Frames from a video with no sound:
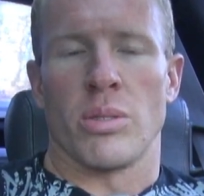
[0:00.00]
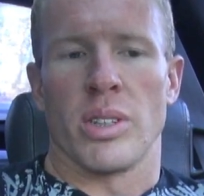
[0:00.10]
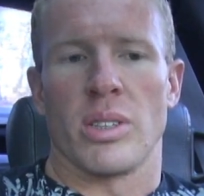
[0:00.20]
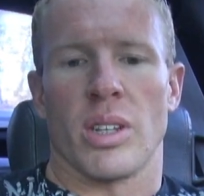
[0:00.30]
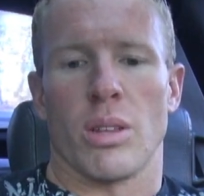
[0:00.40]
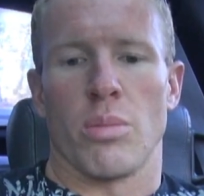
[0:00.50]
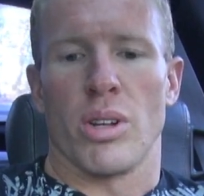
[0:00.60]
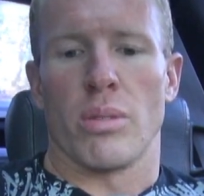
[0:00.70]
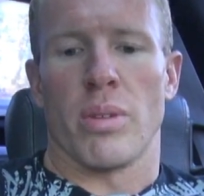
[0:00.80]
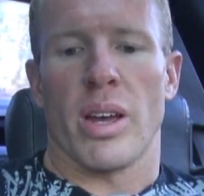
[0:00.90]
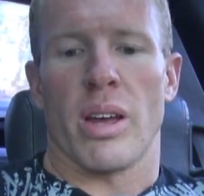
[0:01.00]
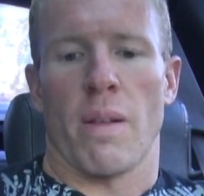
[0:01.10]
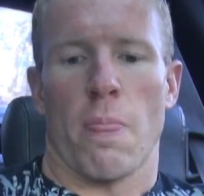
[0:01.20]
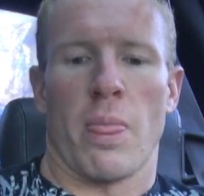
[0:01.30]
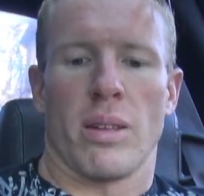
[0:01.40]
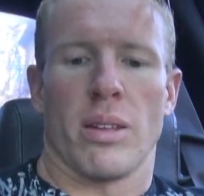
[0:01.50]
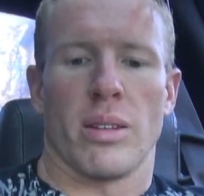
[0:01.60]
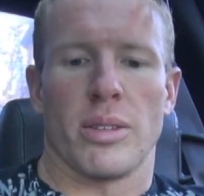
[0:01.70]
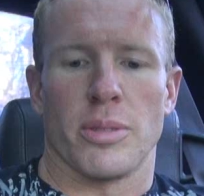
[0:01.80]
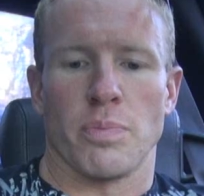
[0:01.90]
Really set the build back,
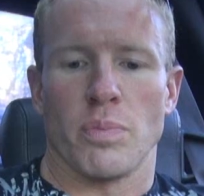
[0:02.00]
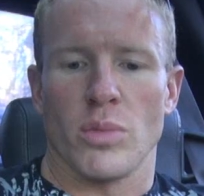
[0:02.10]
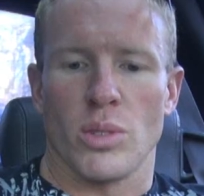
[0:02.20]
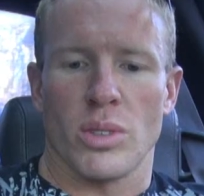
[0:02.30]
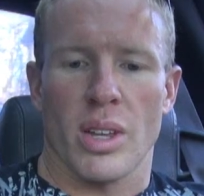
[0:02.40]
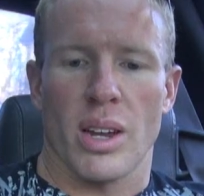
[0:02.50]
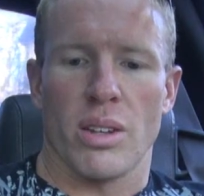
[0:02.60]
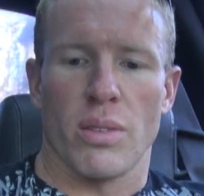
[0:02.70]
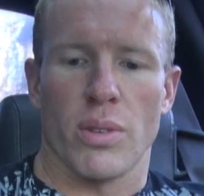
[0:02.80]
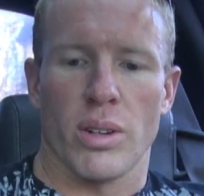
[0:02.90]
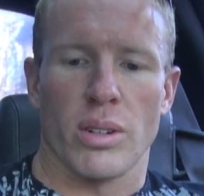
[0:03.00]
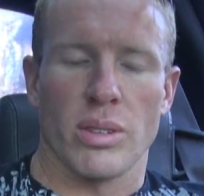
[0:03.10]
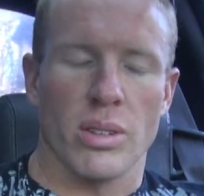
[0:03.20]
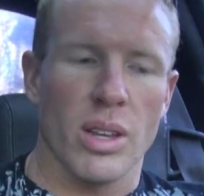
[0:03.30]
and it was kind of difficult.